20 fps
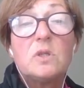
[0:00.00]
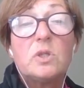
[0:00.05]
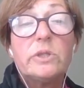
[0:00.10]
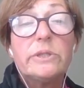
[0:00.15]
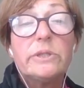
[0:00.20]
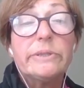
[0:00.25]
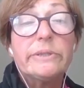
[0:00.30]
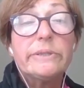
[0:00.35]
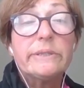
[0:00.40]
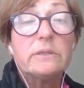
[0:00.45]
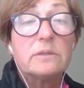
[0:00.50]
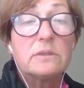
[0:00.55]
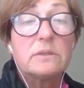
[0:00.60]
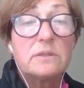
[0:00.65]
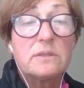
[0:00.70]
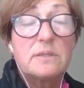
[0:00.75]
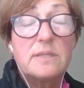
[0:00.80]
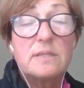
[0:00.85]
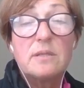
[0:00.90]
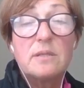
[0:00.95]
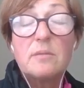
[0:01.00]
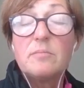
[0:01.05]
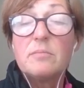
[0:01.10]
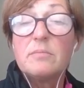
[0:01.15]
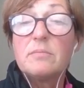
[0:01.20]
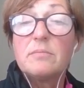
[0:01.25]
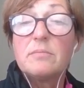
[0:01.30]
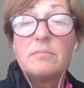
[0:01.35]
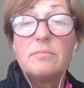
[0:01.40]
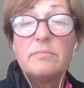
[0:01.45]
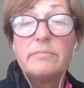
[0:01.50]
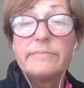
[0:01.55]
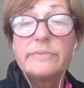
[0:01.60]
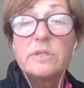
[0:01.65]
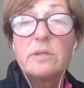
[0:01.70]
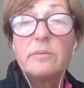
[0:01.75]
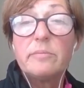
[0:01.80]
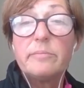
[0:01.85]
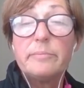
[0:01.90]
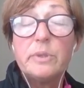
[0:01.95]
Googled some
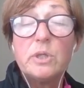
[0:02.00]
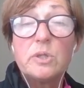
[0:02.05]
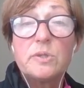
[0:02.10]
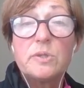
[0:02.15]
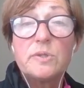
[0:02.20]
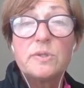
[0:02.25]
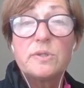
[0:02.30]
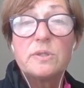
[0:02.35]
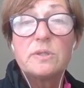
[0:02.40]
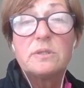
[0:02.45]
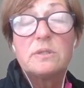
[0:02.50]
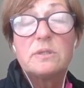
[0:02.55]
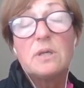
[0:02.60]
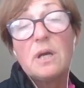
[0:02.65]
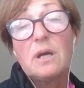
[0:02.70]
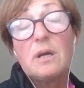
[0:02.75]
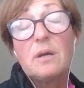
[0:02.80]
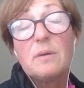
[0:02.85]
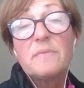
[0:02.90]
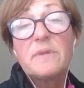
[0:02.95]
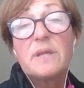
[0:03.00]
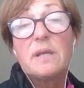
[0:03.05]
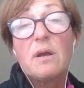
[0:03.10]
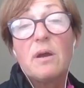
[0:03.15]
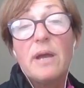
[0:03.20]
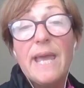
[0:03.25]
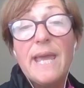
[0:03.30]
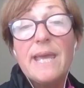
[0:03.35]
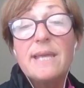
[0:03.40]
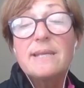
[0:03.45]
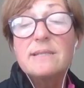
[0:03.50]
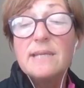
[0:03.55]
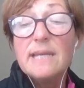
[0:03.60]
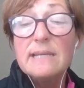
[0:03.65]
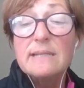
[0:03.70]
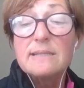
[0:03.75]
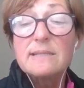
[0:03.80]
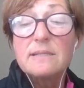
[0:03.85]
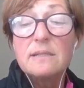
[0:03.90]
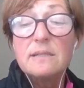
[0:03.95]
books that are
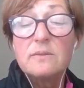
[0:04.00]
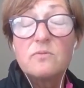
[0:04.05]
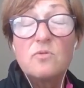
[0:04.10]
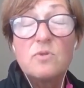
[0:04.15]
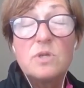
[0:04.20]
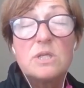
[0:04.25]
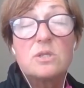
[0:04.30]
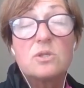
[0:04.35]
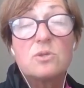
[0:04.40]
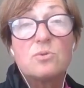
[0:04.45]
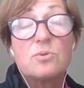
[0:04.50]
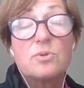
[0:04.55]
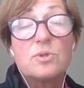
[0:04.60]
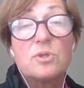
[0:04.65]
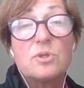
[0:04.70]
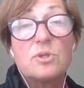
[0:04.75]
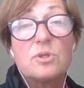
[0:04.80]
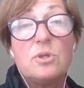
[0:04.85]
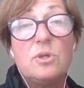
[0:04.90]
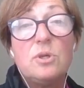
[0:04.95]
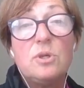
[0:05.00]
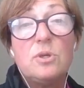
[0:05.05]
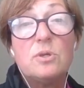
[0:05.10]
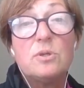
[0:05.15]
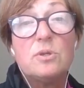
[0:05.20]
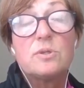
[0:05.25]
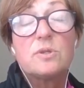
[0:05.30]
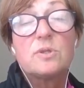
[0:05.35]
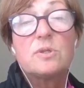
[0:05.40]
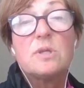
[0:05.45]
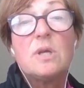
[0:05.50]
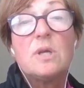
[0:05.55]
excellent resources to use,